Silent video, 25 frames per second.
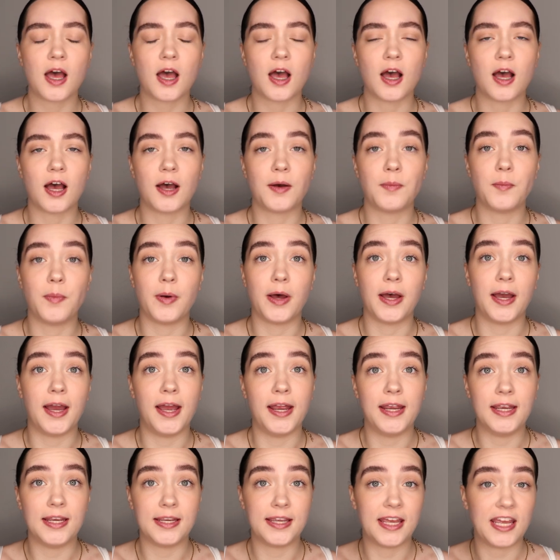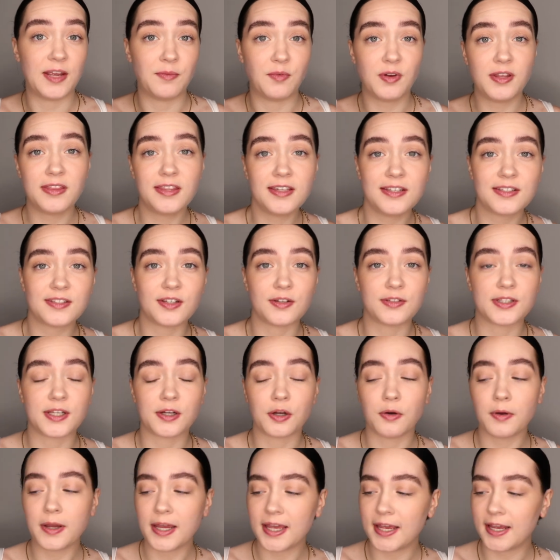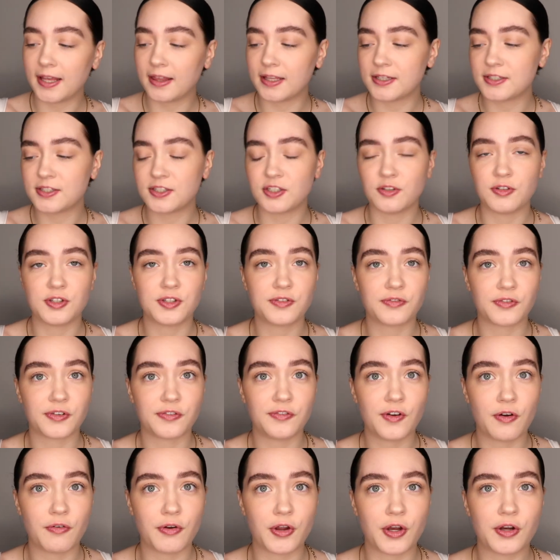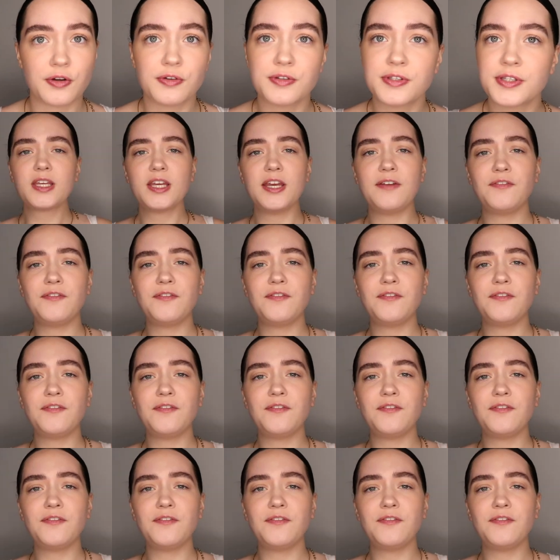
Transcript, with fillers: uh, but it came with it so I was like okay let's do this for photos.